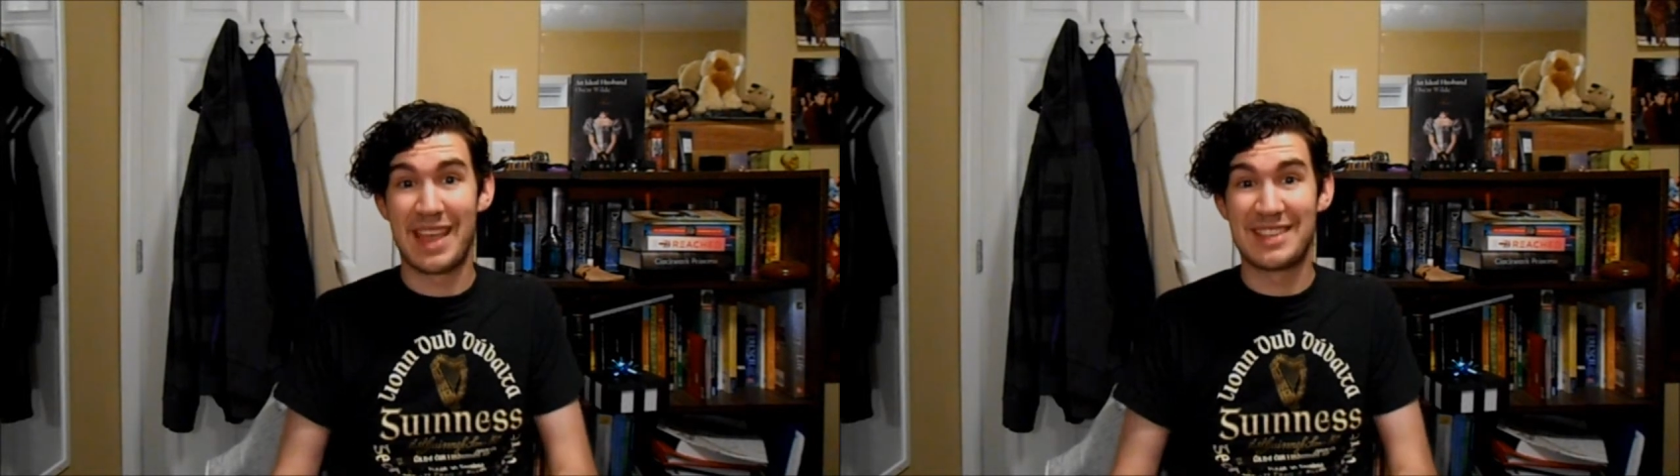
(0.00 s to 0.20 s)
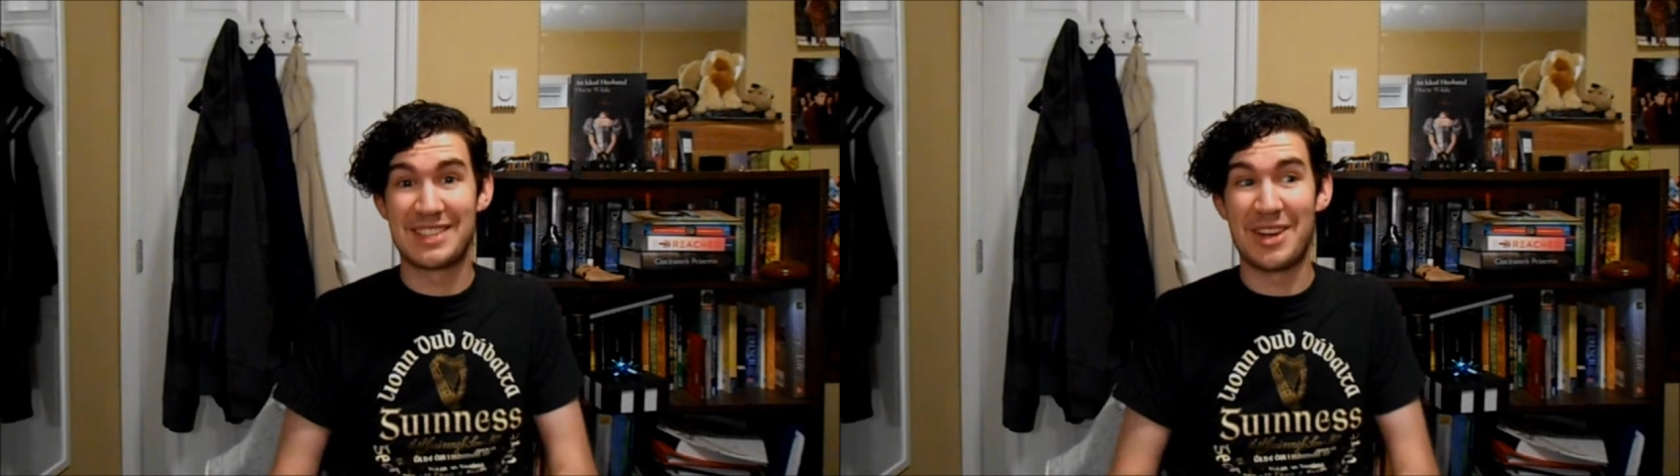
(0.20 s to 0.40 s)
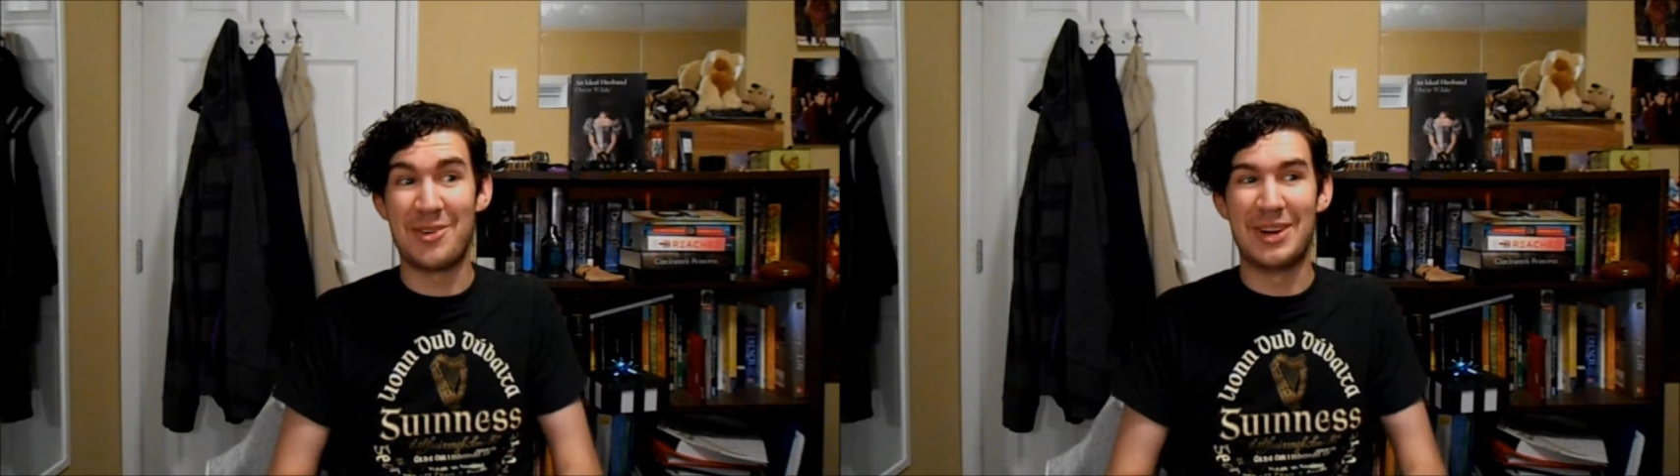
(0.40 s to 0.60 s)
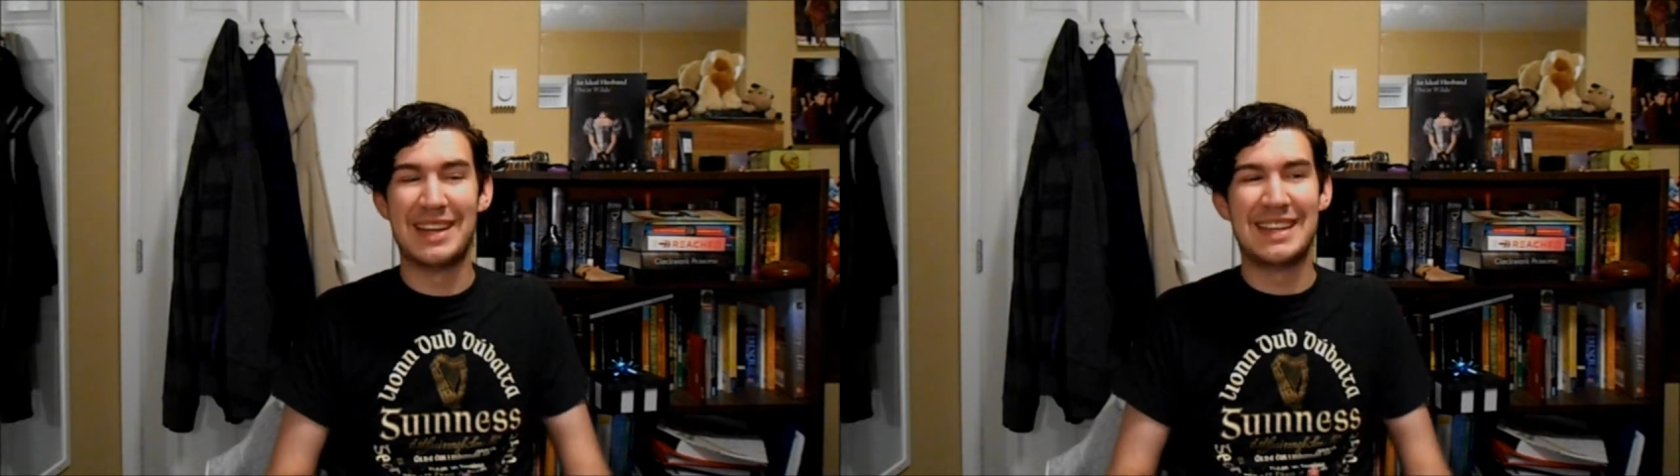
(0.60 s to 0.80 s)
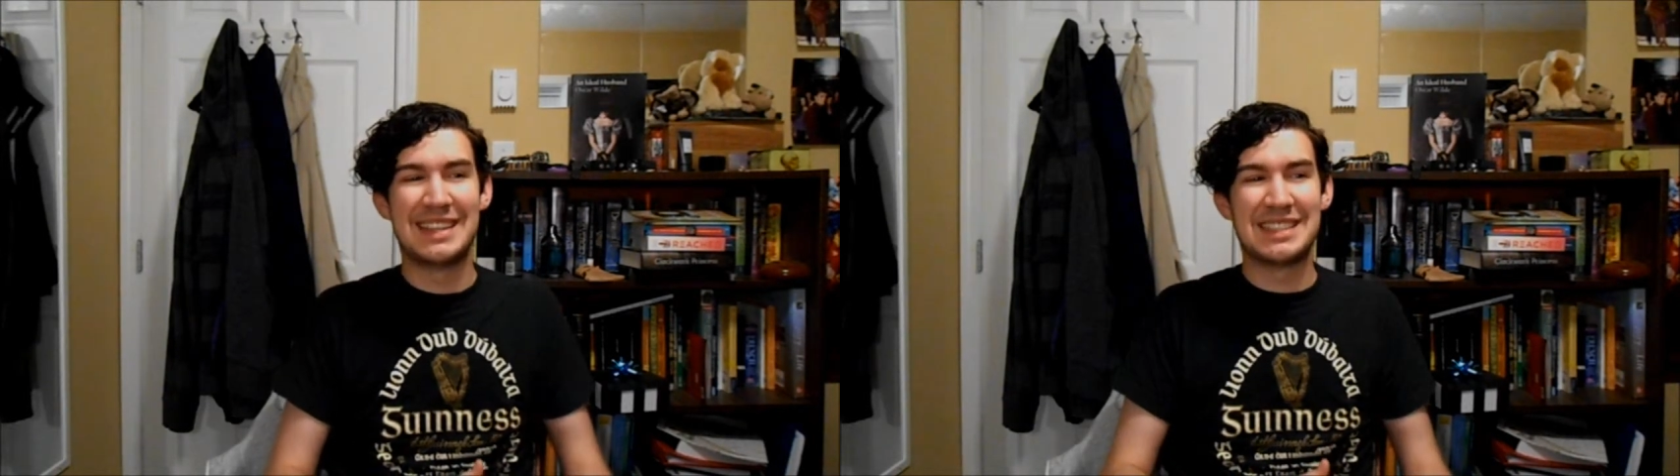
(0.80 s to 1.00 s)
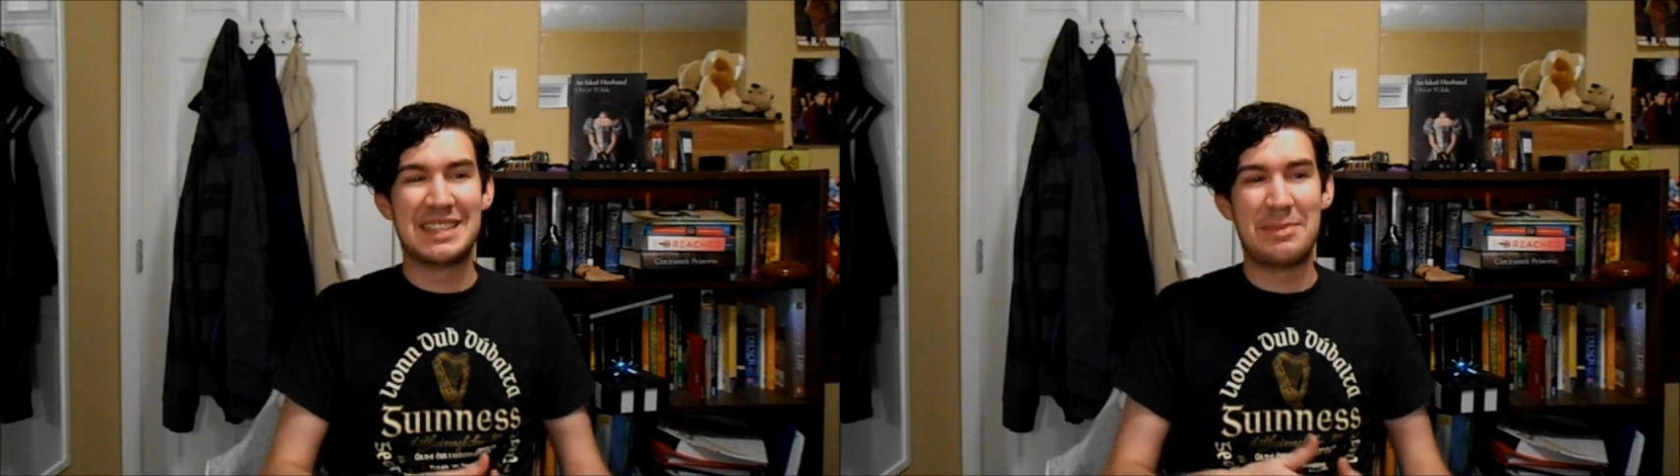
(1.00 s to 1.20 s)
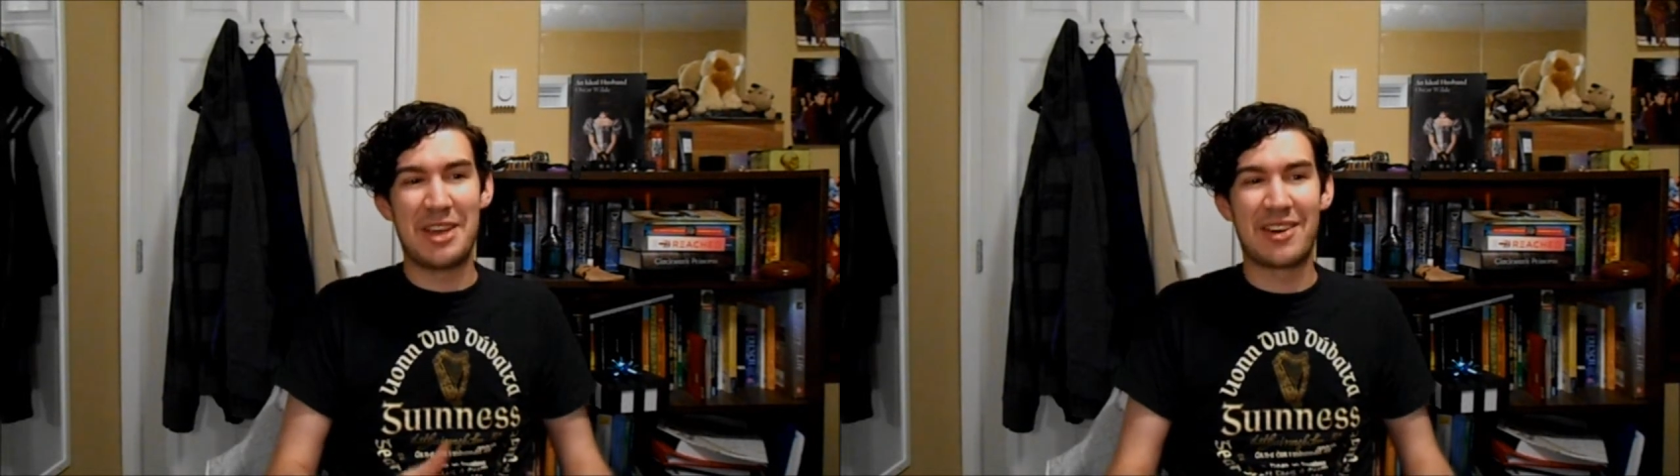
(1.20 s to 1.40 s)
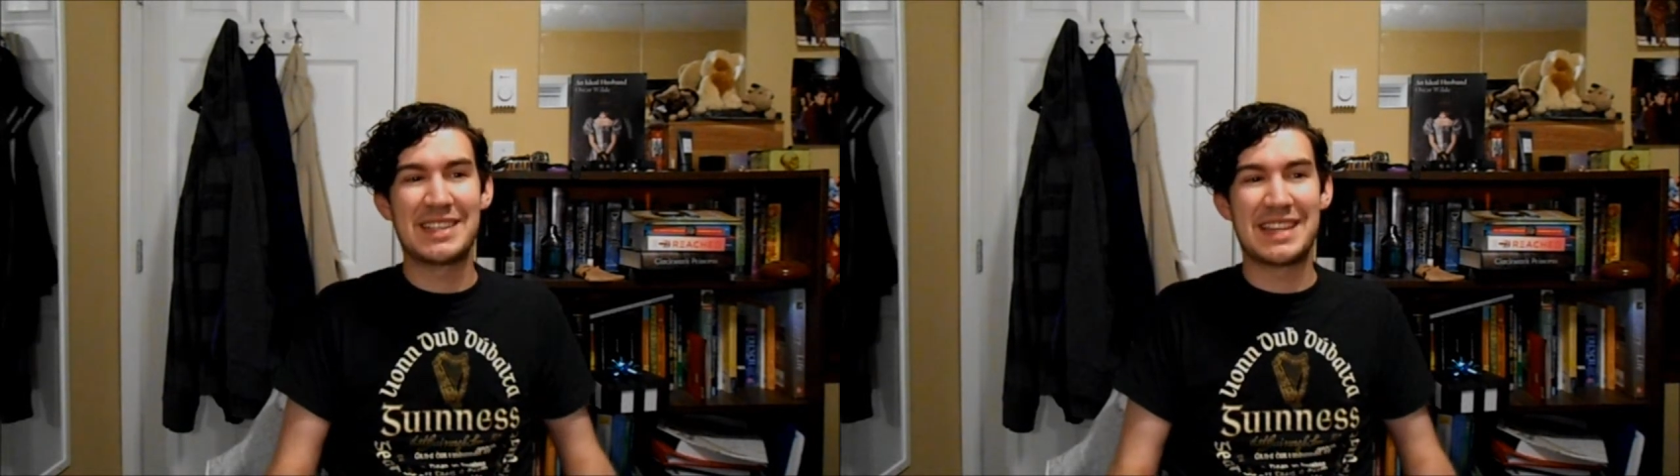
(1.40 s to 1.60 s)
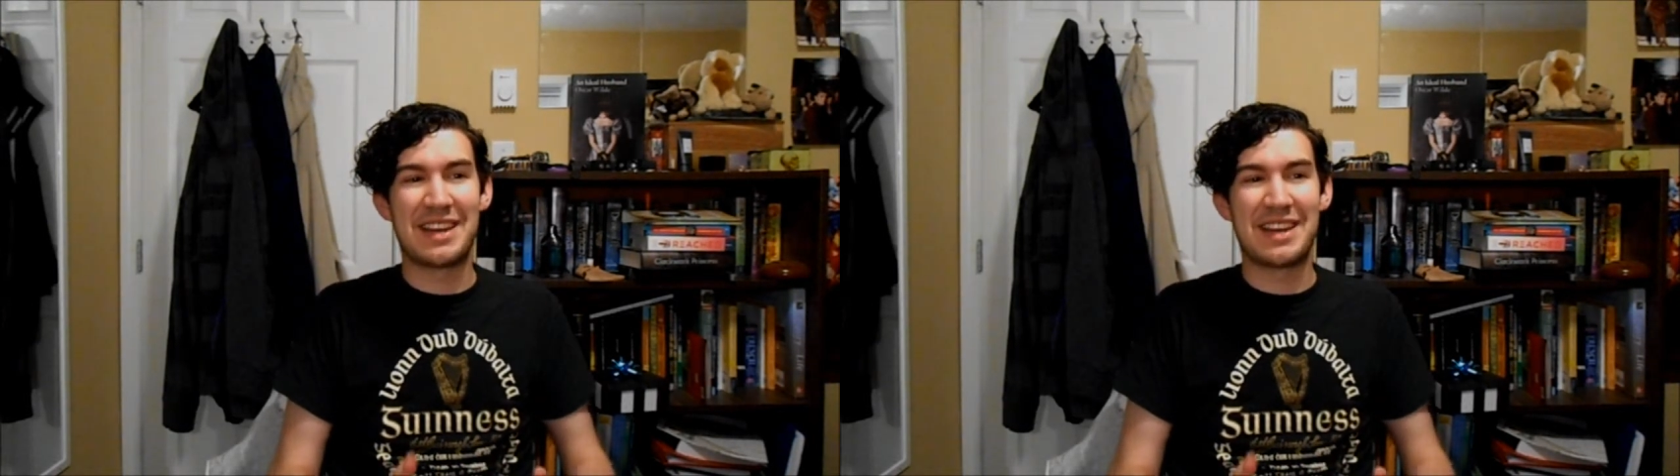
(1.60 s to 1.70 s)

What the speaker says: So, to be honest,